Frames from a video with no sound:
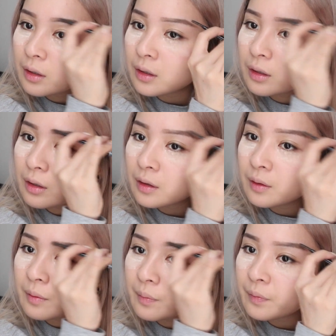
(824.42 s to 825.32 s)

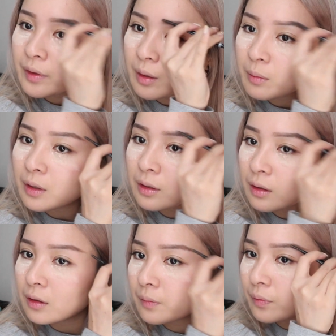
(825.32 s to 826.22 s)
I mean,
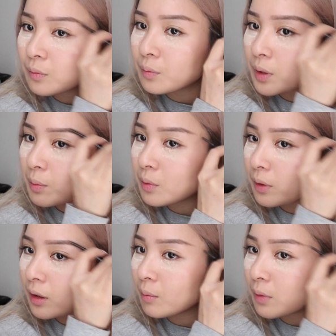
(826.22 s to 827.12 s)
people
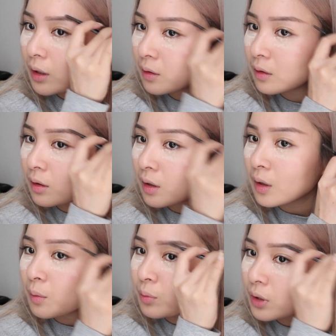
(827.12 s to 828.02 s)
recommend
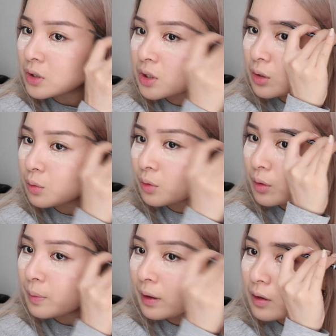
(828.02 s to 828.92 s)
brushing through
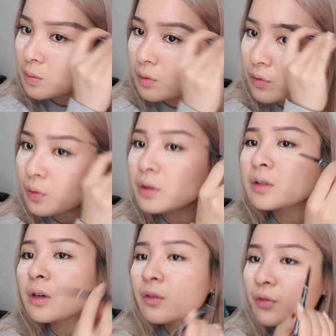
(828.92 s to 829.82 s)
your brows before you
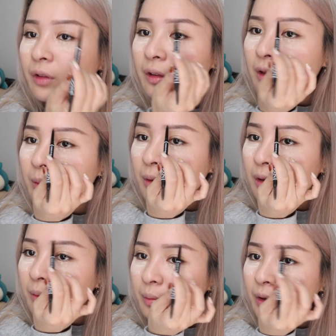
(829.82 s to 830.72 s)
start filling them
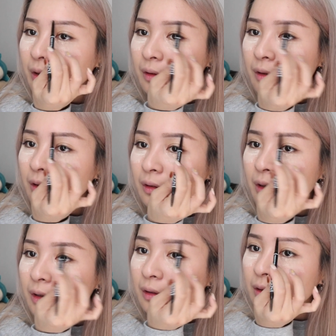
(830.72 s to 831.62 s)
in, but
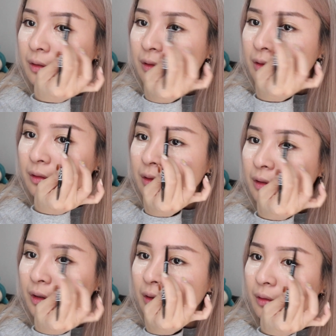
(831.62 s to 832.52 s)
I
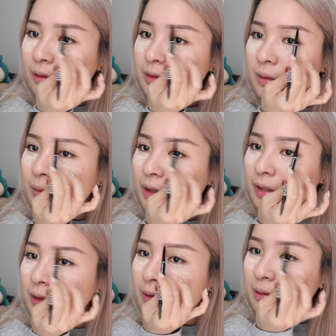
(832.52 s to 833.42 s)
don't know. Some days
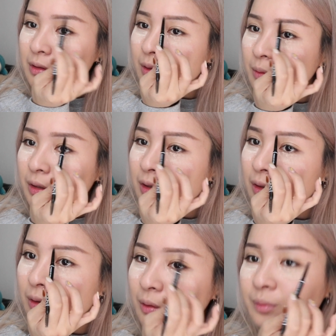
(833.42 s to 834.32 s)
I do it and some days I
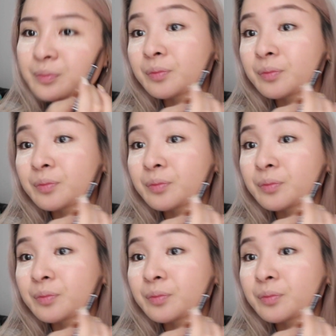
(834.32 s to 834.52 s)
don't.